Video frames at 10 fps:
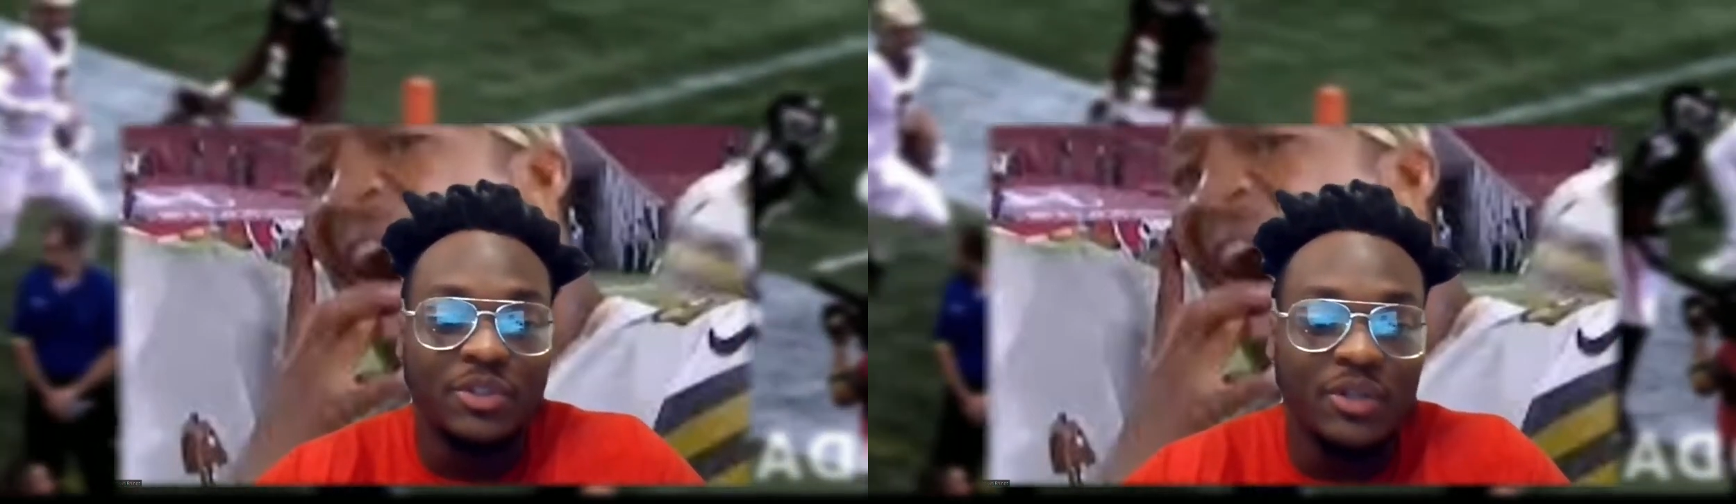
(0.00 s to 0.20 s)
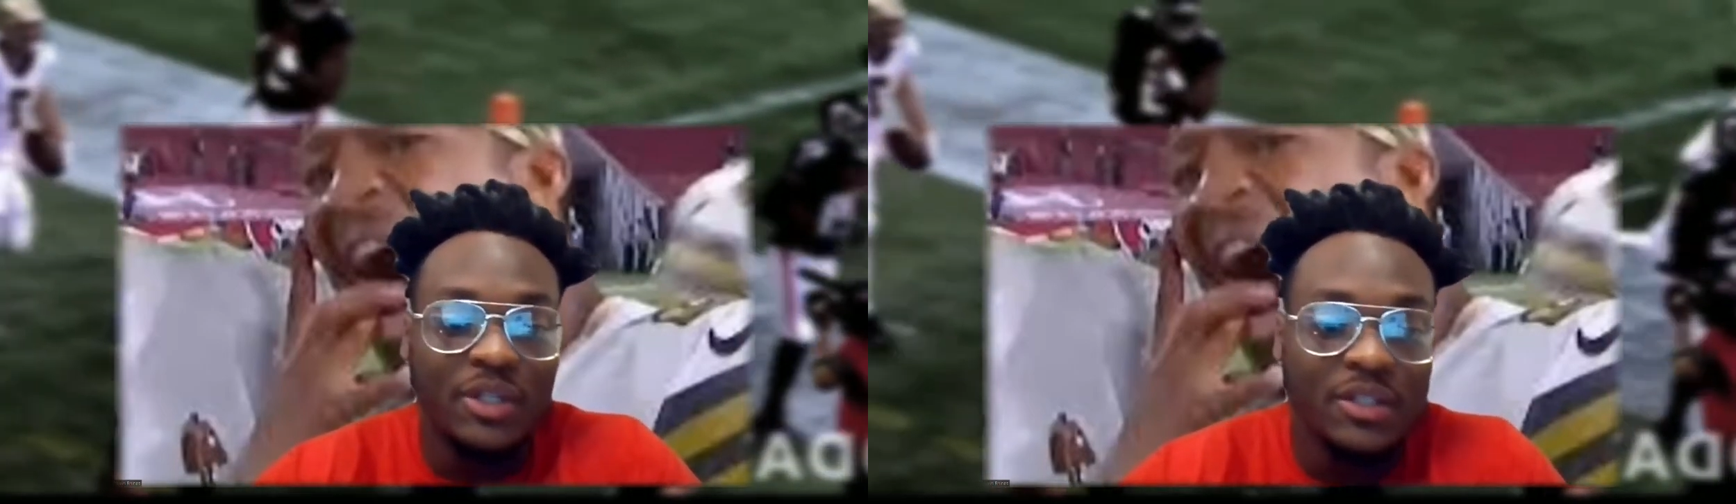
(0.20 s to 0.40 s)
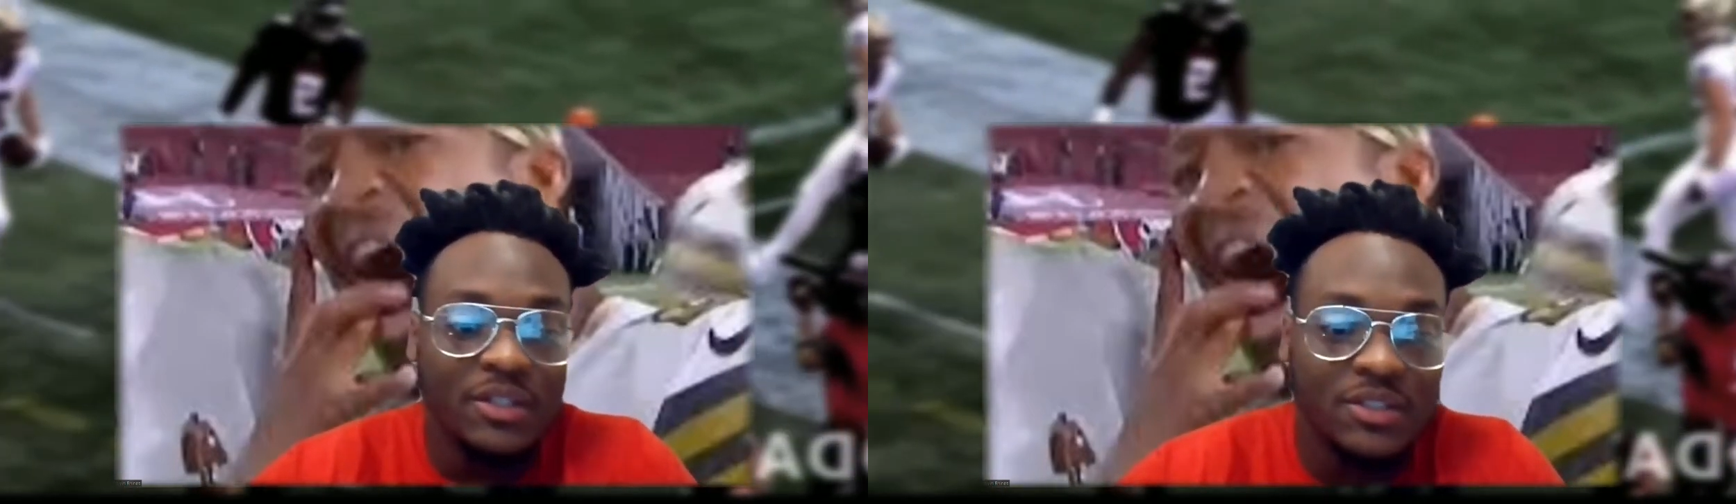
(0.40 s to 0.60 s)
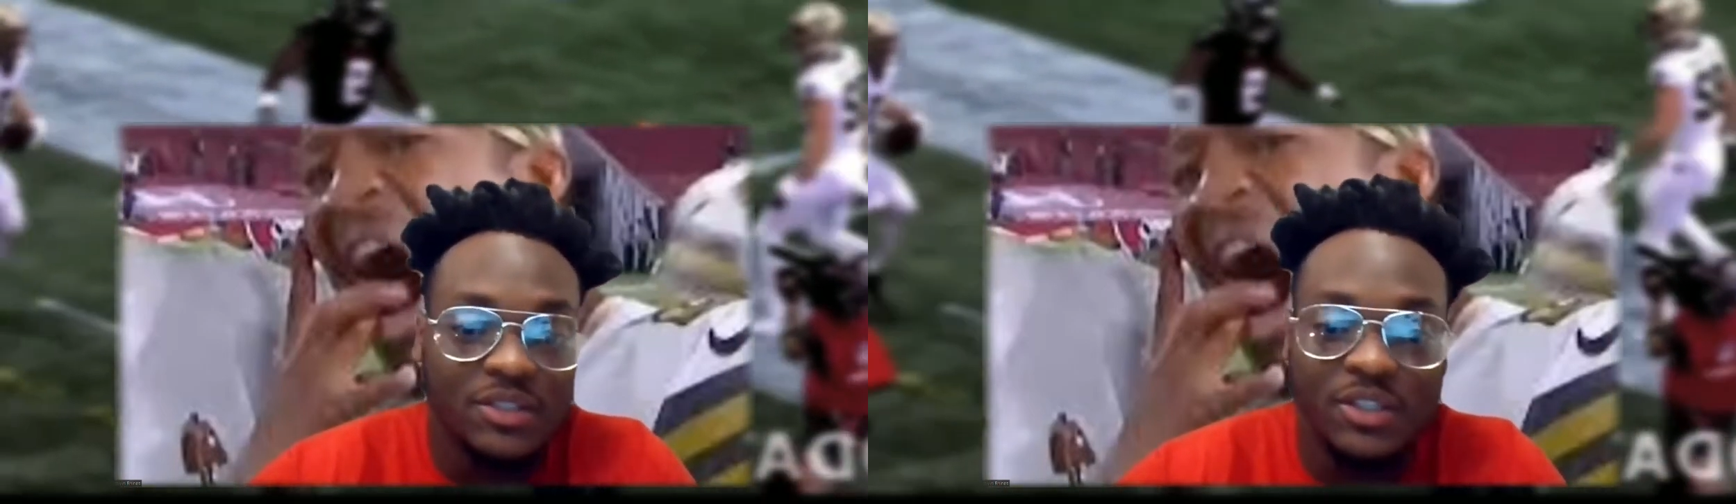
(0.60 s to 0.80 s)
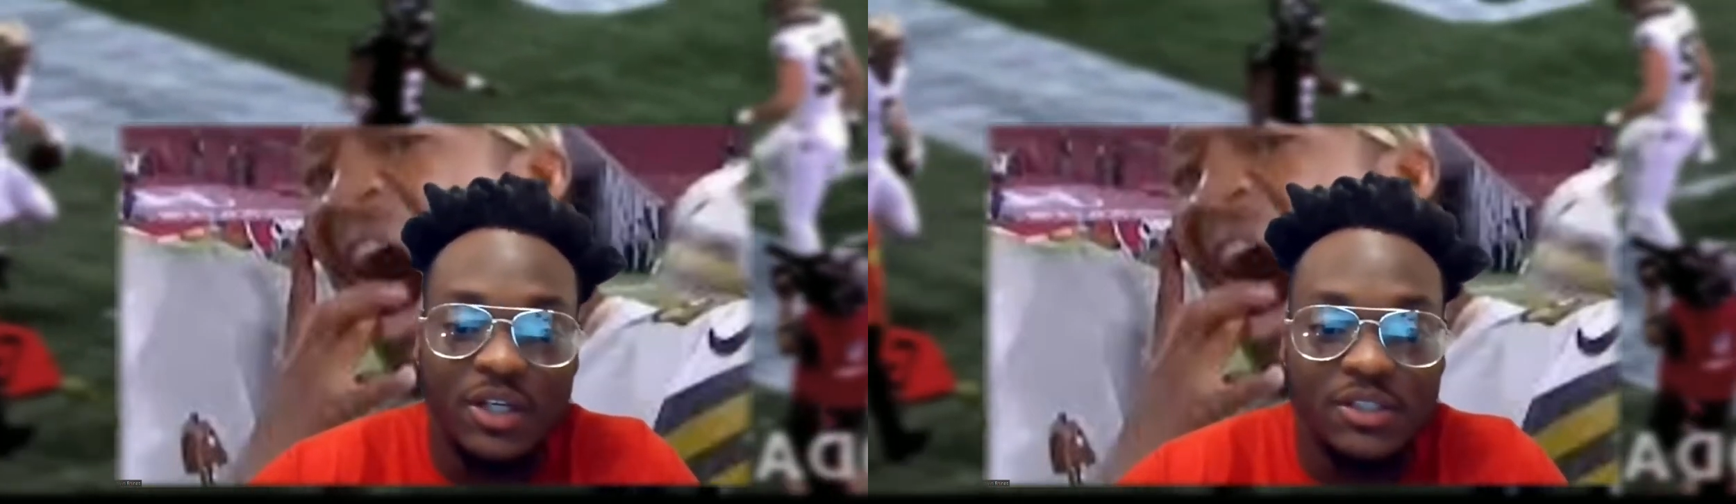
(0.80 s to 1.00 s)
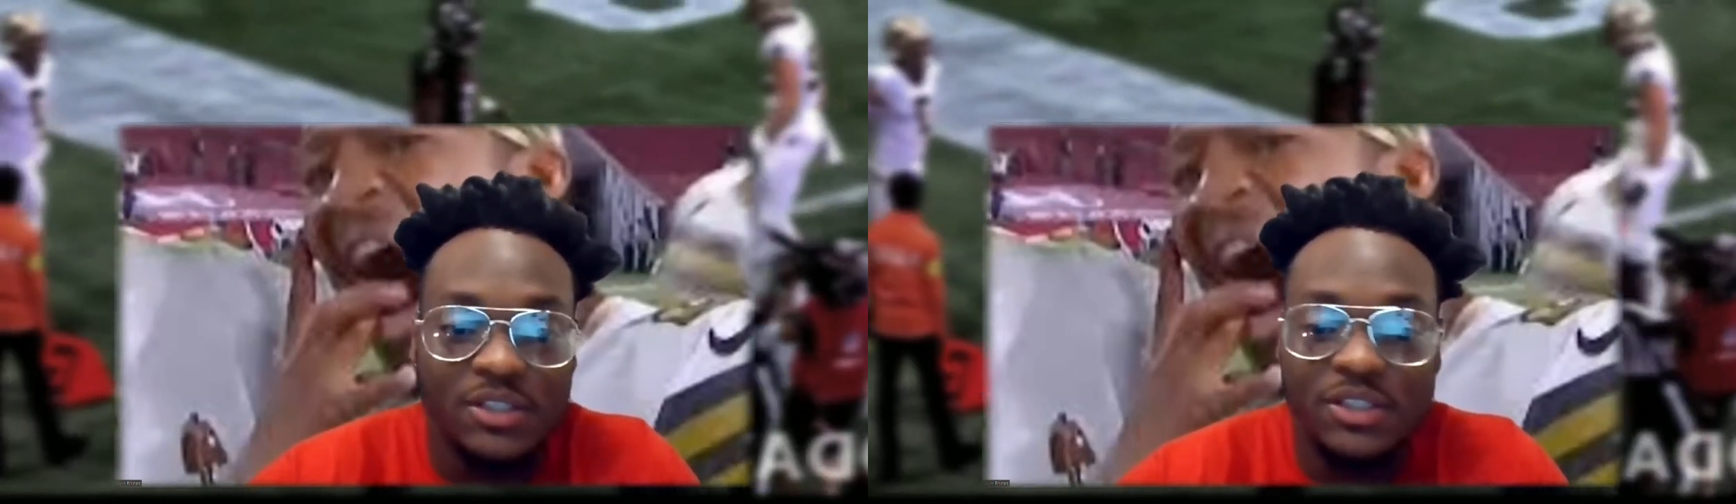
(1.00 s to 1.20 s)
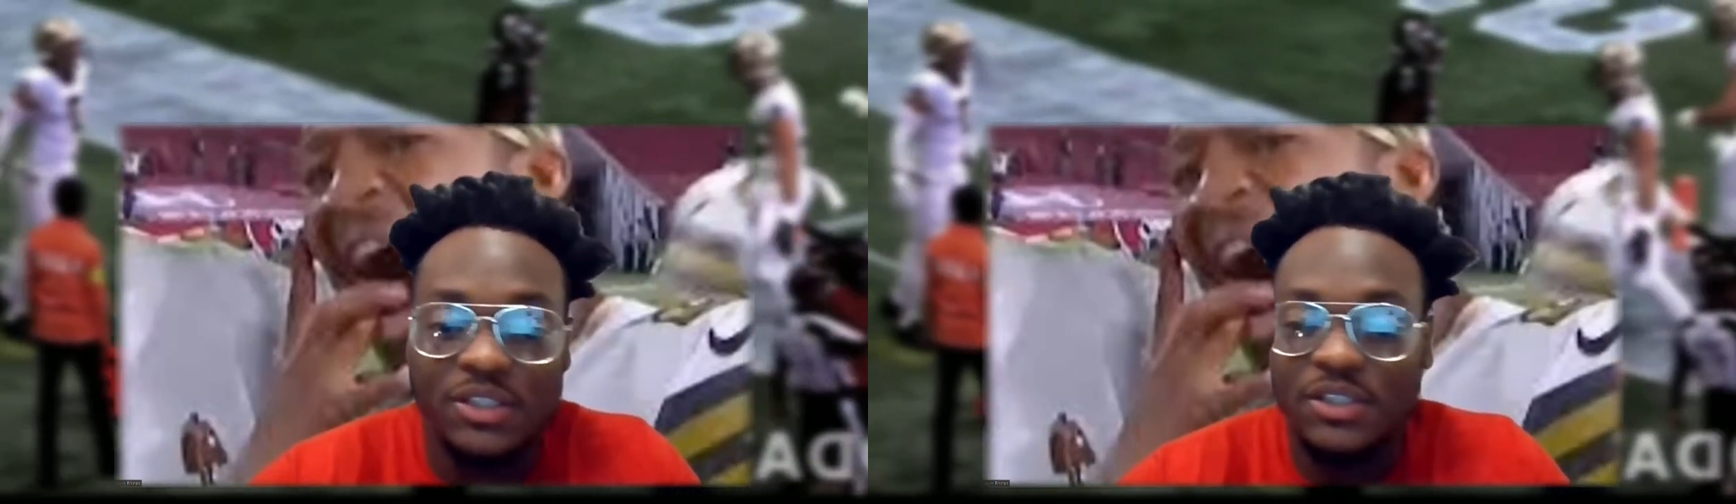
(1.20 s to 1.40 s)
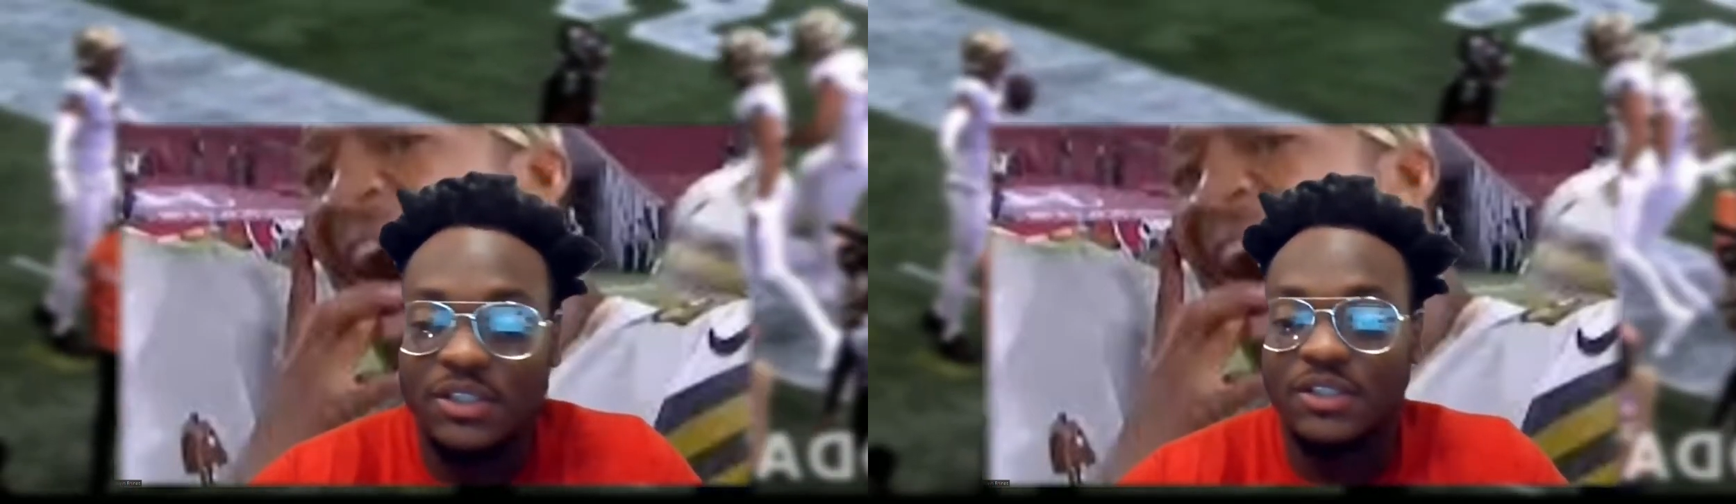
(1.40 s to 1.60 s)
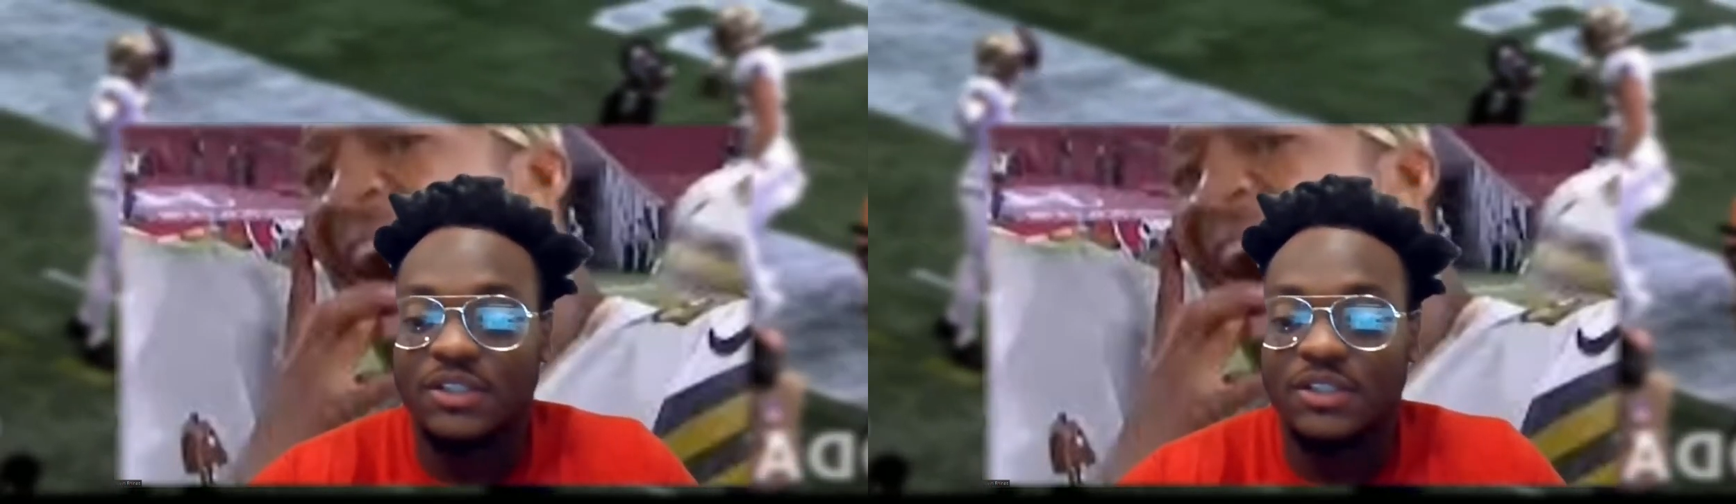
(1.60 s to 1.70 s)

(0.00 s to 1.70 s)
quick just so y'all can see this.